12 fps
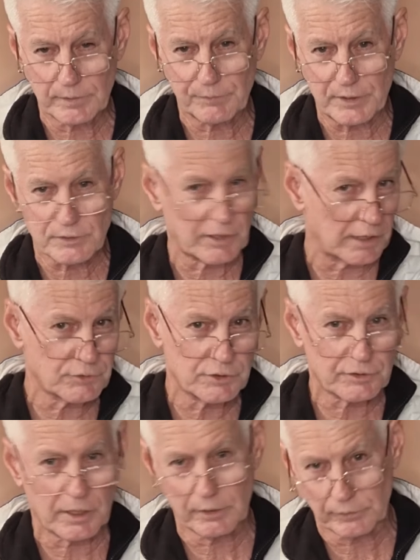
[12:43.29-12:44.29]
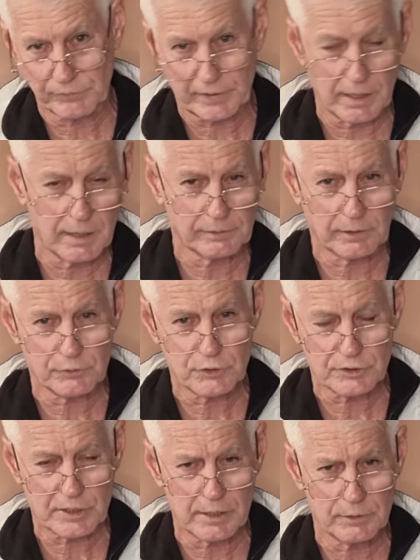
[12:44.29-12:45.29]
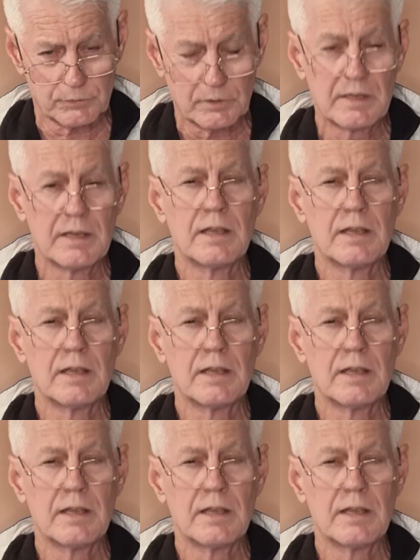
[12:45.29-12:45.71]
if you can touch your toes, if you can't touch your toes,